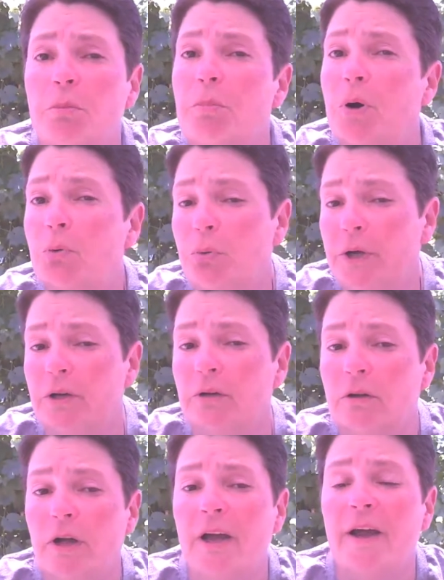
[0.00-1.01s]
but will
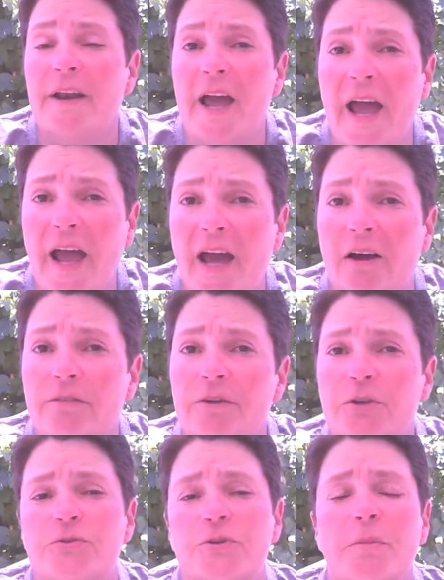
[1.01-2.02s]
and have
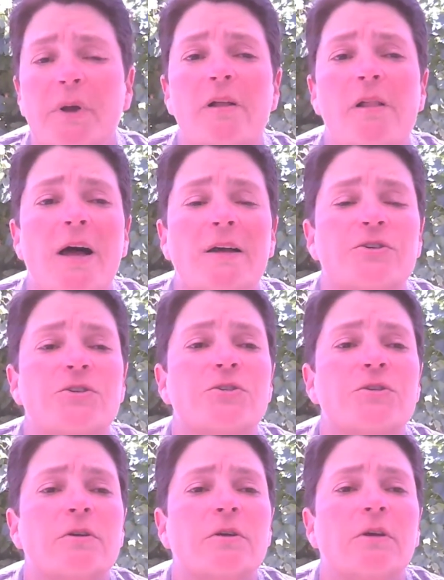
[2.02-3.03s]
used in my classes.